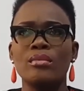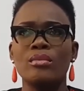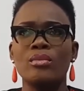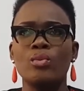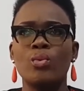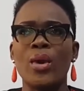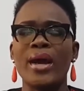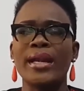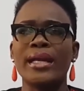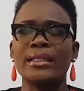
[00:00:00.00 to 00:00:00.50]

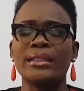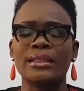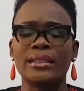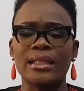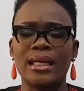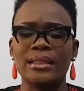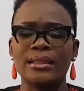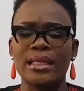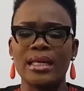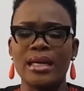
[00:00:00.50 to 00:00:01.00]
when I
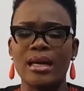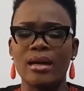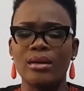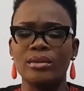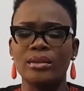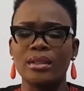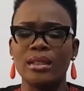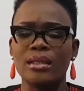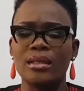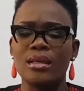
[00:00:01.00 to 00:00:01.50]
started
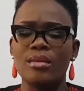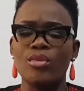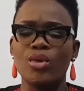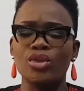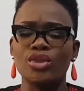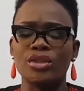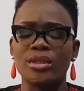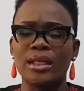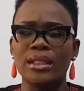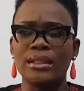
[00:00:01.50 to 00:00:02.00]
out in the
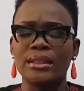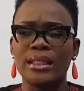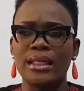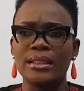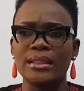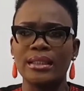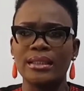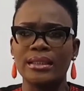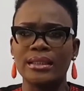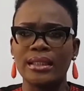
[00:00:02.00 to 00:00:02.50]
emotional
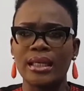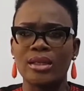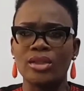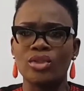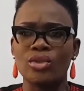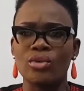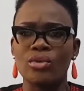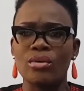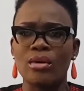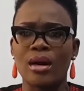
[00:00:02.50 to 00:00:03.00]
intelligence
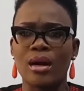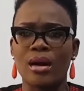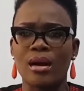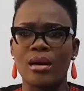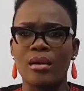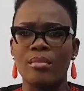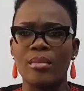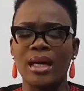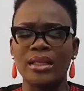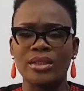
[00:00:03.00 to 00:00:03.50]
sector
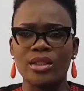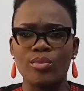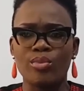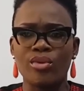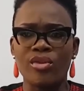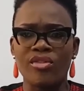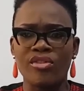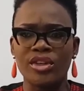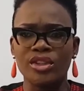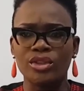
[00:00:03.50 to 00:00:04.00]
as a
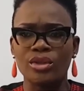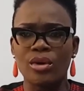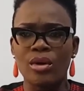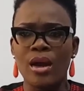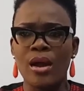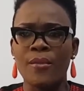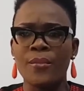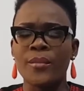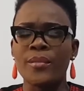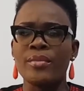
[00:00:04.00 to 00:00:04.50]
professor,
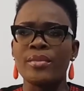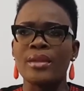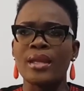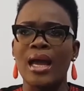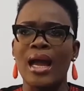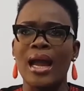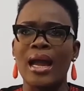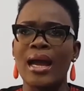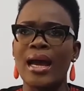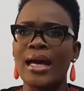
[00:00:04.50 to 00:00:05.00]

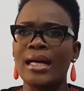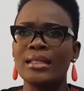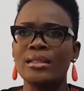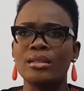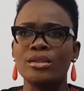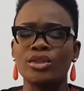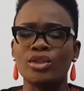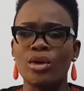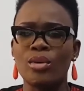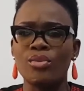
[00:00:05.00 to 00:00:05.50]
I had
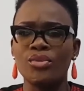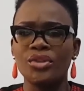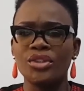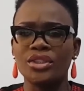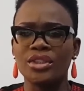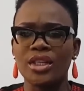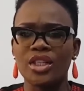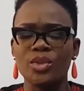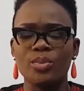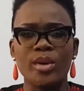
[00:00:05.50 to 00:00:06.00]
some
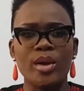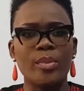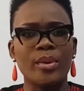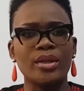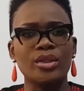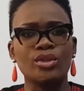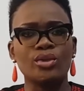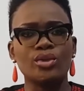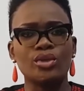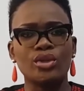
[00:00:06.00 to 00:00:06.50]
research
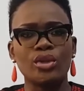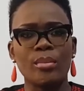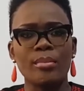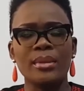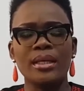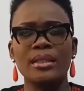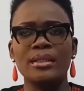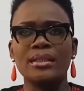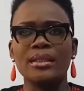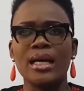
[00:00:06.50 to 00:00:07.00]
papers to
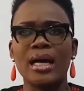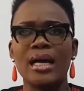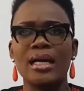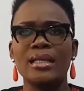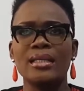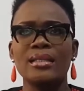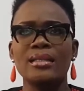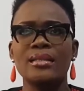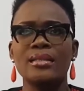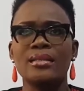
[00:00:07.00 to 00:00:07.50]
submit,
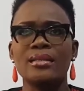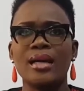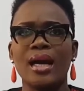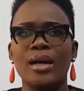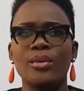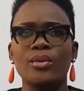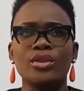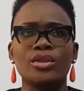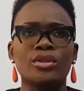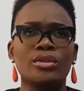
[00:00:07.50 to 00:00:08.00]
and I
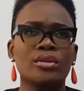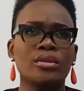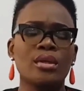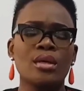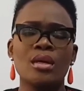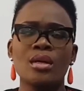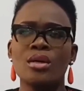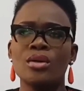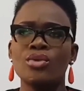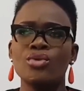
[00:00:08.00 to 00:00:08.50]
was
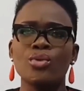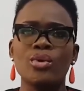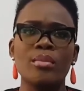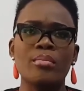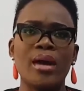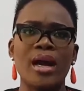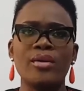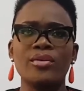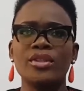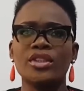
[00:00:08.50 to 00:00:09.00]
doing
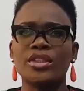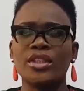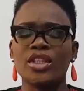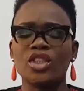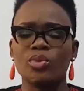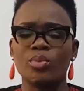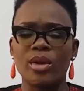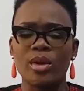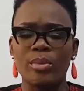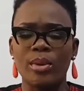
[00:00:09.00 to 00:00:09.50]
my
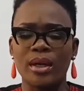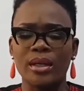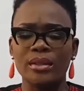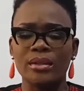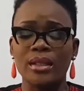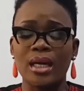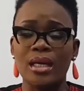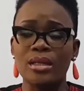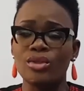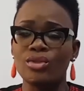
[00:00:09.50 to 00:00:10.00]
research papers
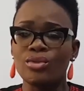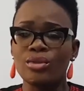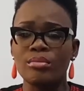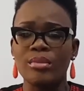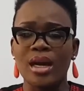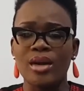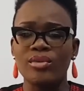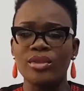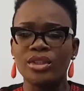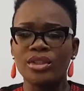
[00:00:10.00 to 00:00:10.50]
and doing
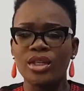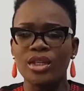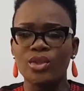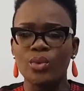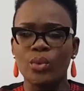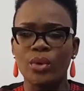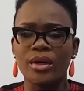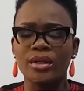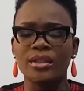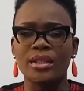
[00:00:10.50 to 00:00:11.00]
my research
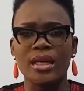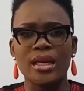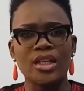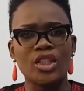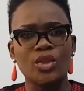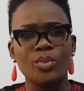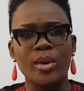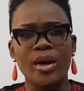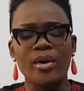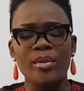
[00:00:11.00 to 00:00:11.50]
works and
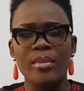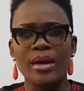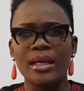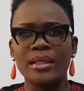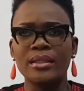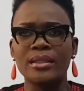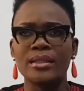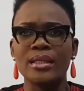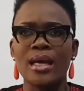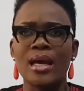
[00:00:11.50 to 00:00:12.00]

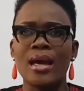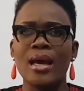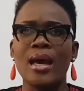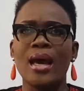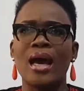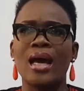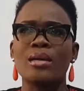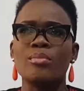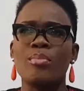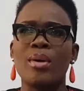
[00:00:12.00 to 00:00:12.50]
experiments.
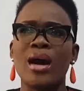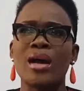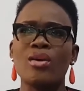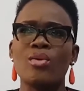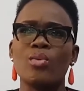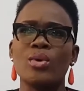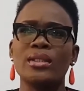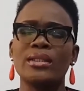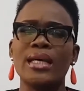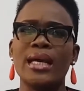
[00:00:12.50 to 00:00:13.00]
And part
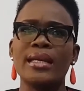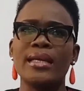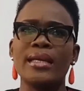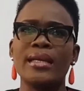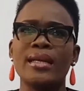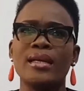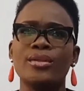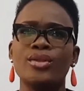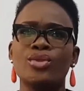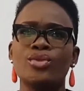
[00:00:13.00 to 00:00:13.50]
of what I
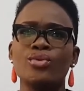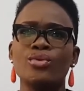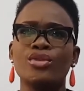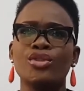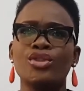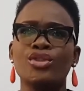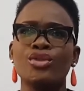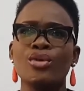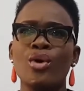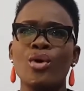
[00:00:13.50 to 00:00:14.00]
needed to
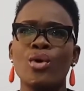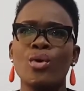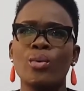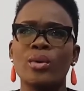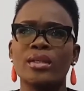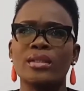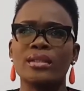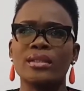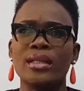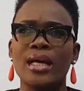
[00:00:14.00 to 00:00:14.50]
show
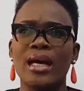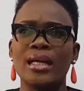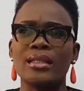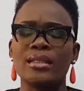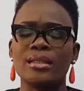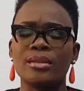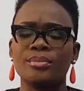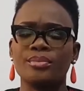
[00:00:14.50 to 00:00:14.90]
was that